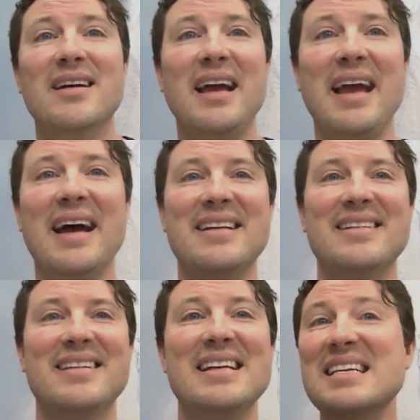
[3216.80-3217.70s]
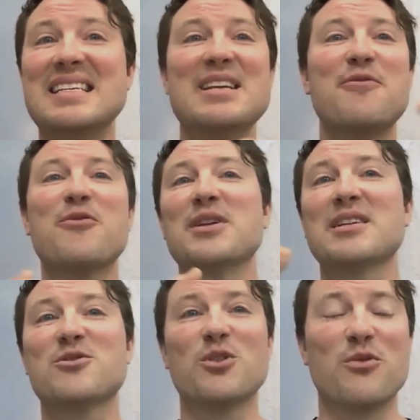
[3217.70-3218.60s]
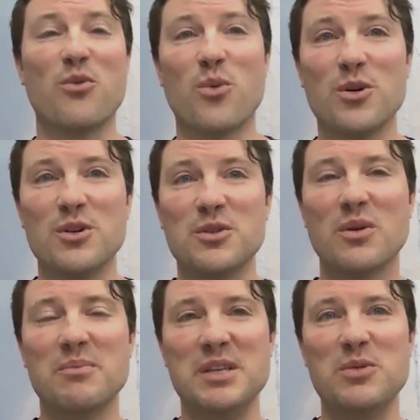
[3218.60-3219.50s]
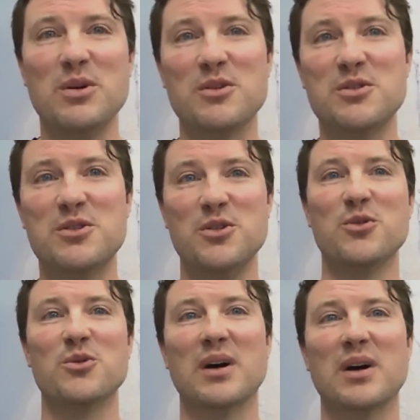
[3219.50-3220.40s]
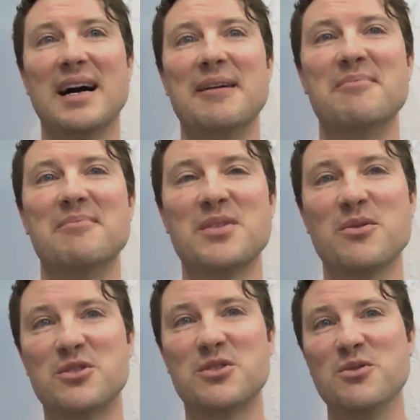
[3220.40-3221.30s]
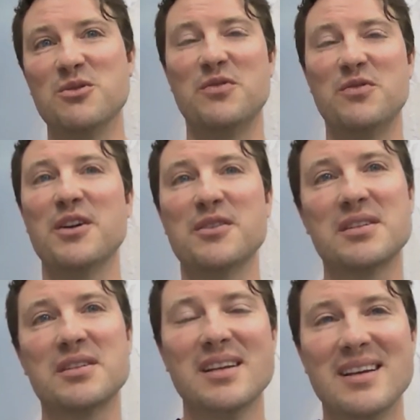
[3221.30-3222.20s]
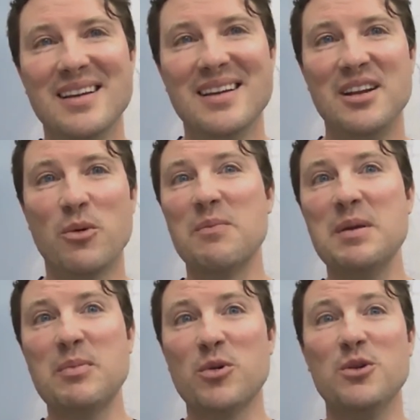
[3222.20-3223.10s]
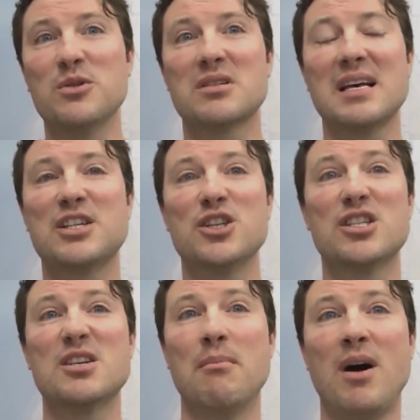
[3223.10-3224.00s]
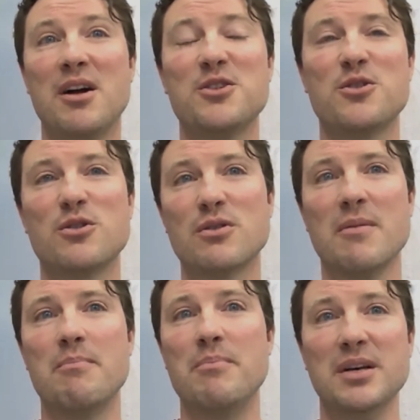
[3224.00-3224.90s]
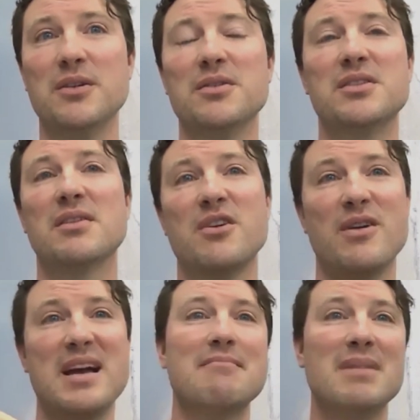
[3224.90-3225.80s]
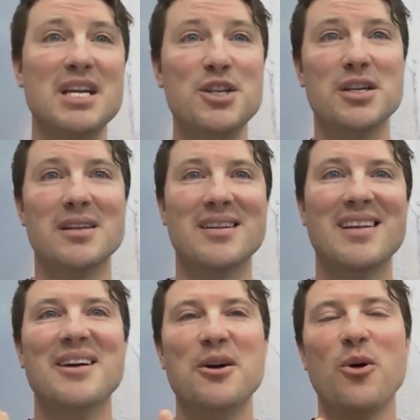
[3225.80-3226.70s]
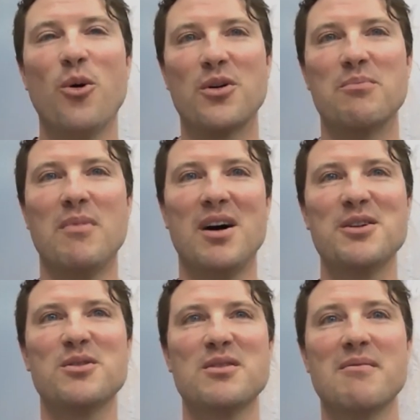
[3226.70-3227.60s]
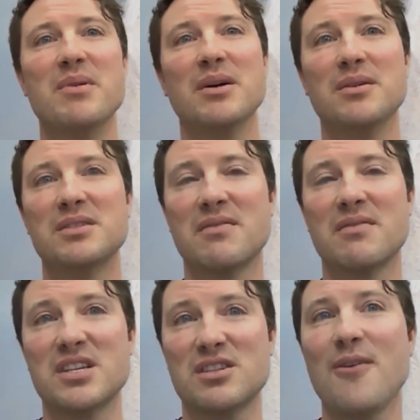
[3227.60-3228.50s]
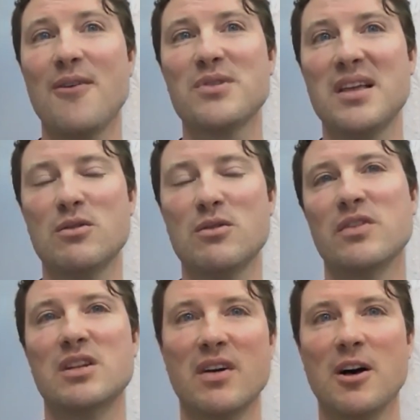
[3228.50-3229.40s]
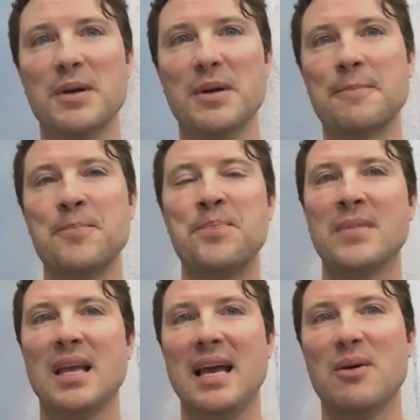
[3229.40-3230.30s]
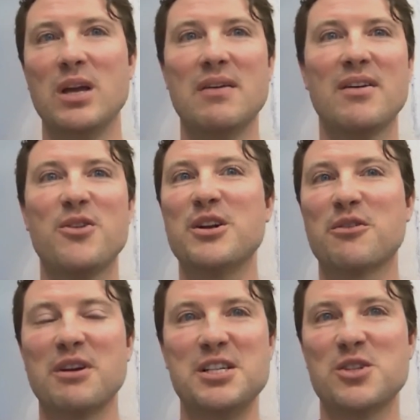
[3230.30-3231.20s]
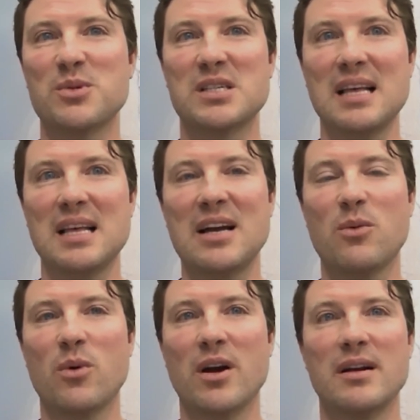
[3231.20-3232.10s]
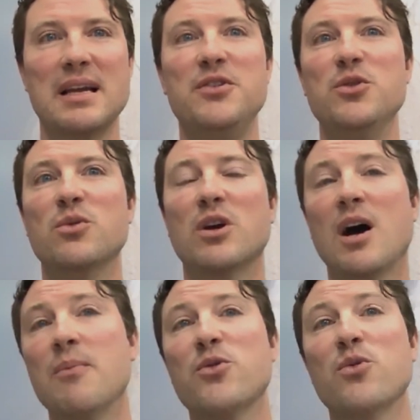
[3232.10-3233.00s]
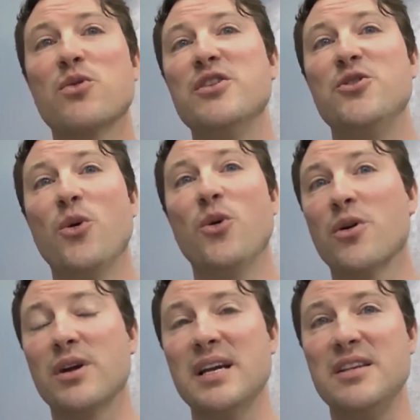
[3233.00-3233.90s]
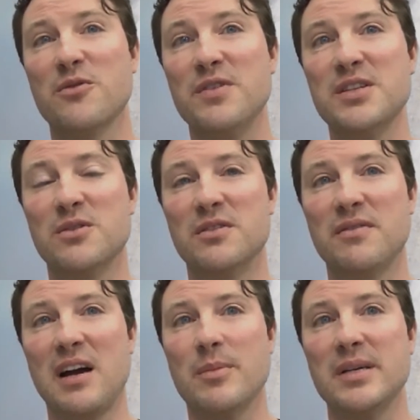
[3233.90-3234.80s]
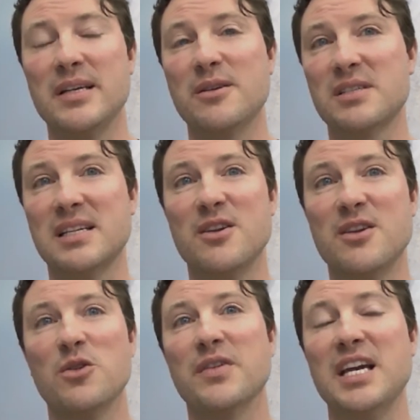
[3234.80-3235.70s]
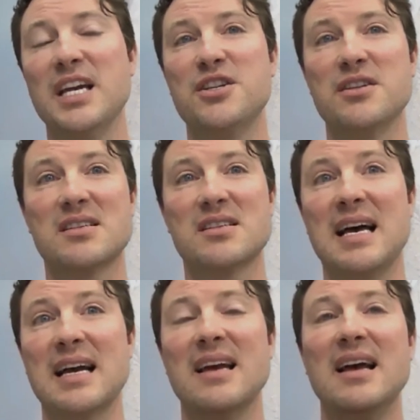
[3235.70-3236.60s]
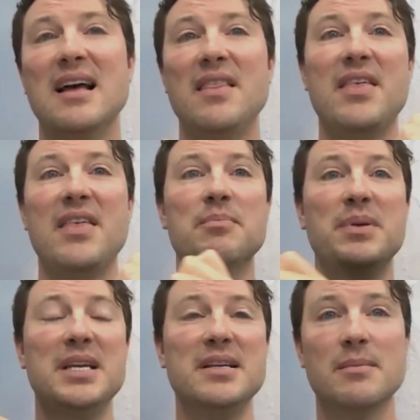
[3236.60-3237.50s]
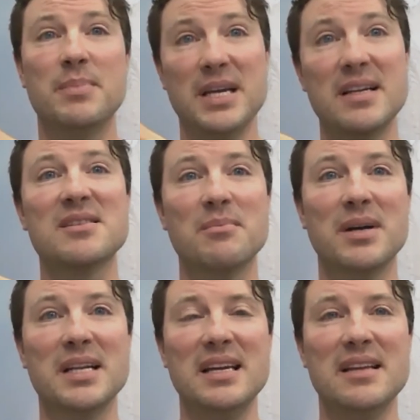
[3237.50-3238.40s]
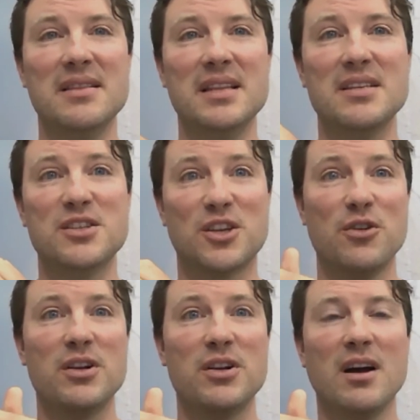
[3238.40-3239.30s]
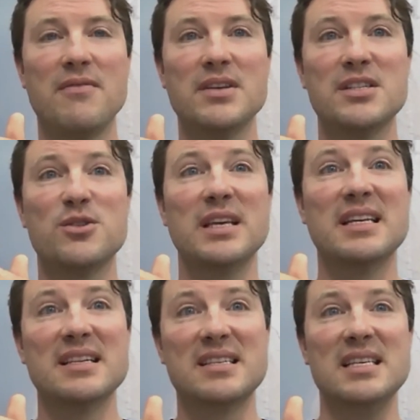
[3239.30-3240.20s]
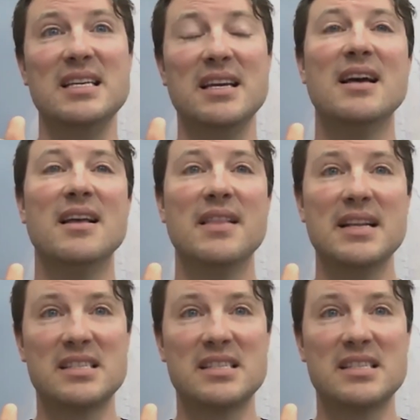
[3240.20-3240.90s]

And it's a different sort of world between those two spheres. We have people who use Slack just to monitor the builds of their animation or monitor the builds of the software that they're developing. And we have other integrations with Slack where if you come through a door in your physical environment, it'll send a notification to Slack that then ping somebody in the security office so they can see that